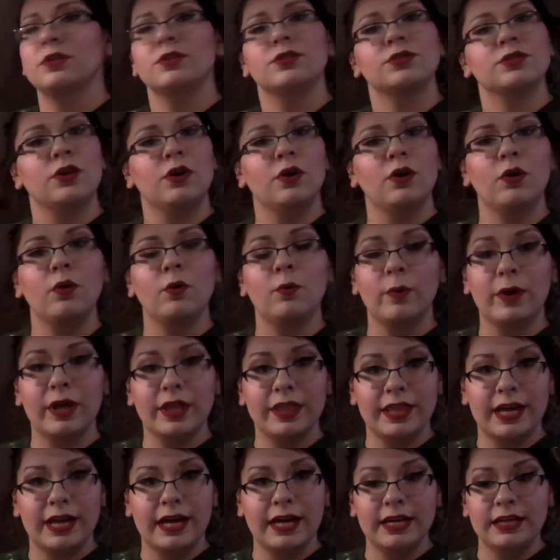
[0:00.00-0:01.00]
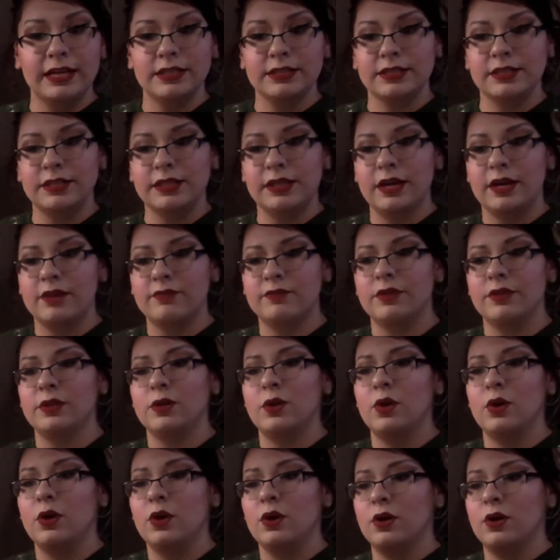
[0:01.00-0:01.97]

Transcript: So while that is in the oven,